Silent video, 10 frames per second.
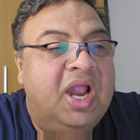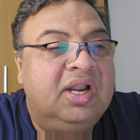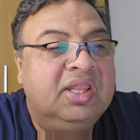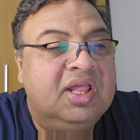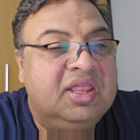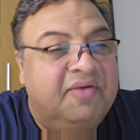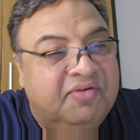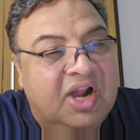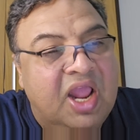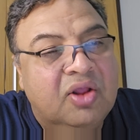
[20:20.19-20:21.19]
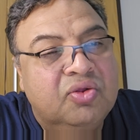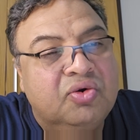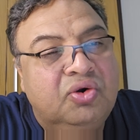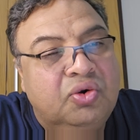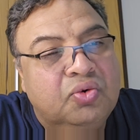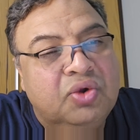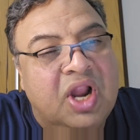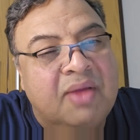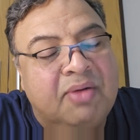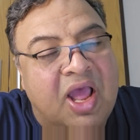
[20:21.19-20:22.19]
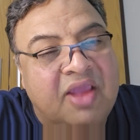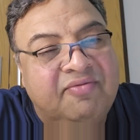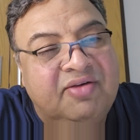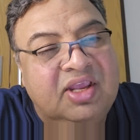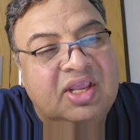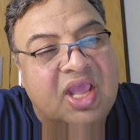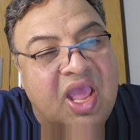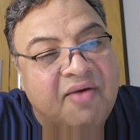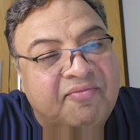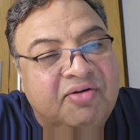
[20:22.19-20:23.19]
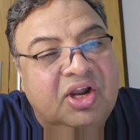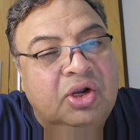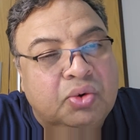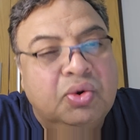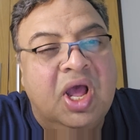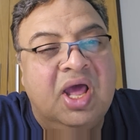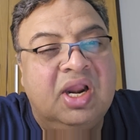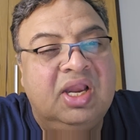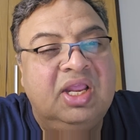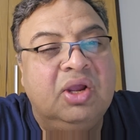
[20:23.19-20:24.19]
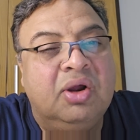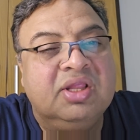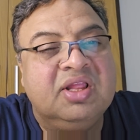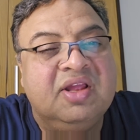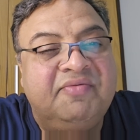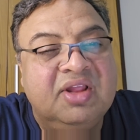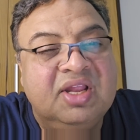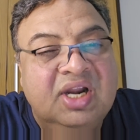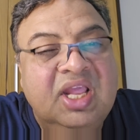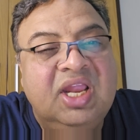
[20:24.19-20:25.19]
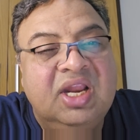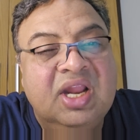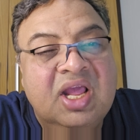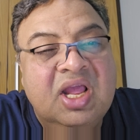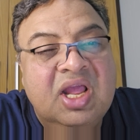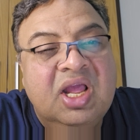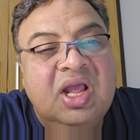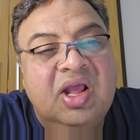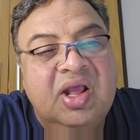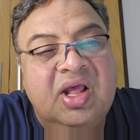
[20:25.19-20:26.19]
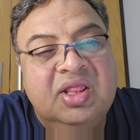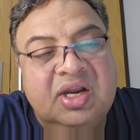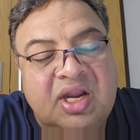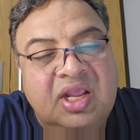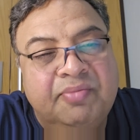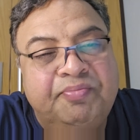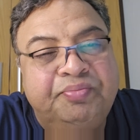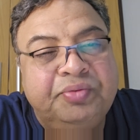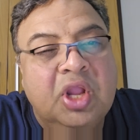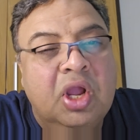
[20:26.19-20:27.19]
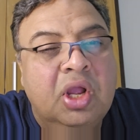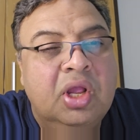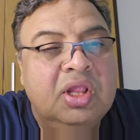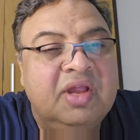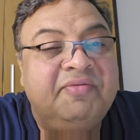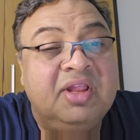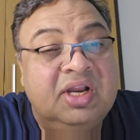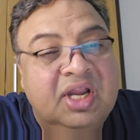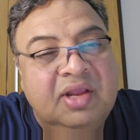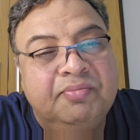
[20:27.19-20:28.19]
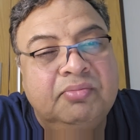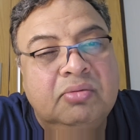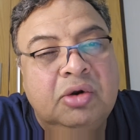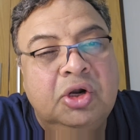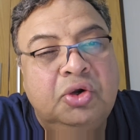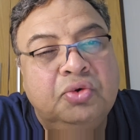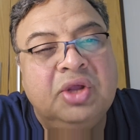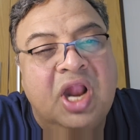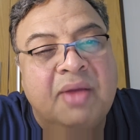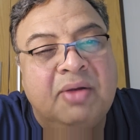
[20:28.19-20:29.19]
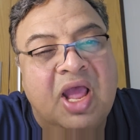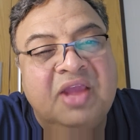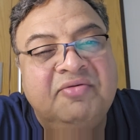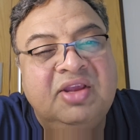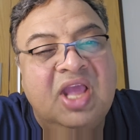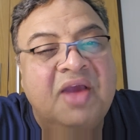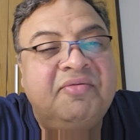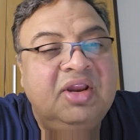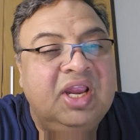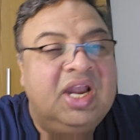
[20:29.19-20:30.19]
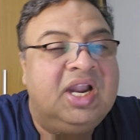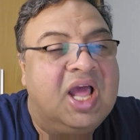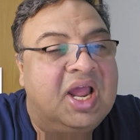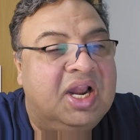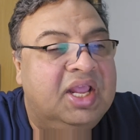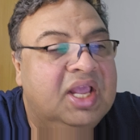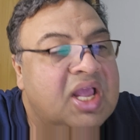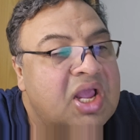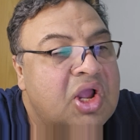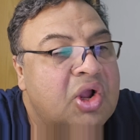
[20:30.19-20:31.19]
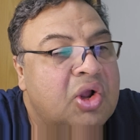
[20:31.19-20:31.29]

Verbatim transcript: and the ceftriaxone 2 gram IV every 2 hourly or the ceftazidine uh, uh, ceftazidime, uh, 2 gram IV every 8 hourly.